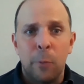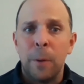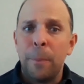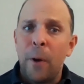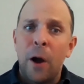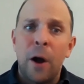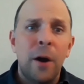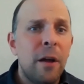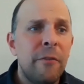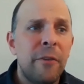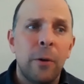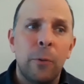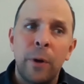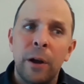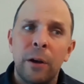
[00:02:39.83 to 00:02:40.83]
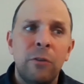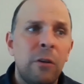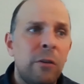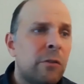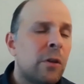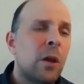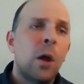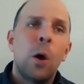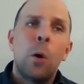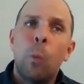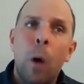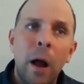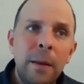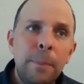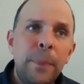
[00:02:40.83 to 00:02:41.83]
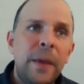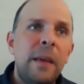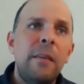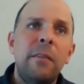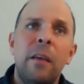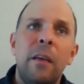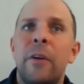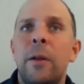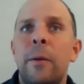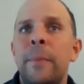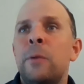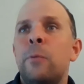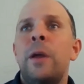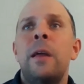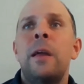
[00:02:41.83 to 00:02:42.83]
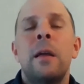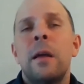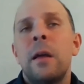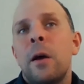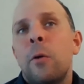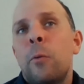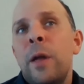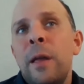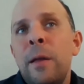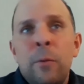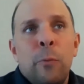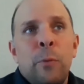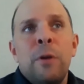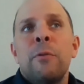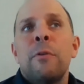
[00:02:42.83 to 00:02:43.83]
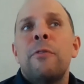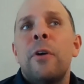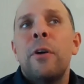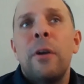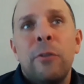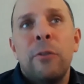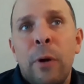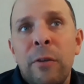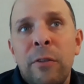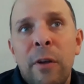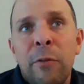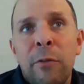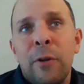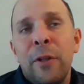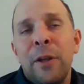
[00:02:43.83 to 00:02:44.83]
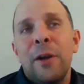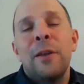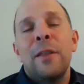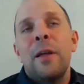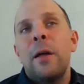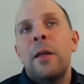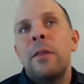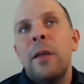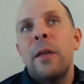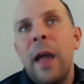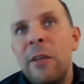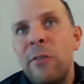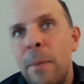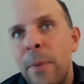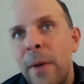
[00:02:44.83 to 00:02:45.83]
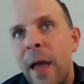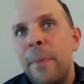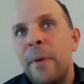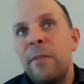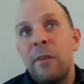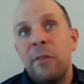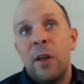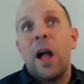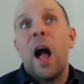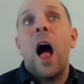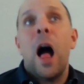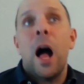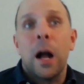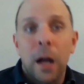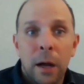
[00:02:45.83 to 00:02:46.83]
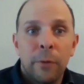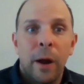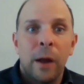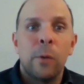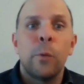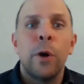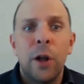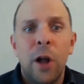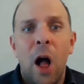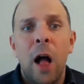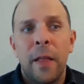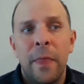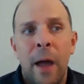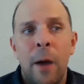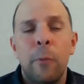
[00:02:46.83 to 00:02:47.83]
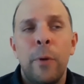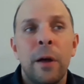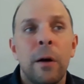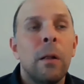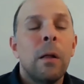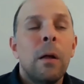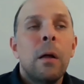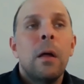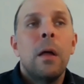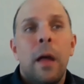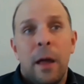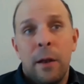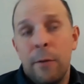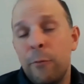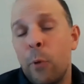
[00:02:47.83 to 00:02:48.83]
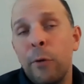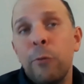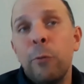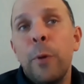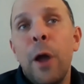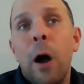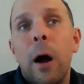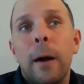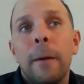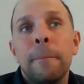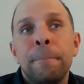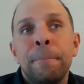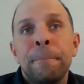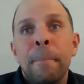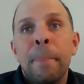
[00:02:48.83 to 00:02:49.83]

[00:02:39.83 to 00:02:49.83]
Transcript: We're part of it. We're just one piece of it. I mean, we referred to ourselves earlier in the AJPA piece as a cog, right? We're a cog in that wheel. And of course we are.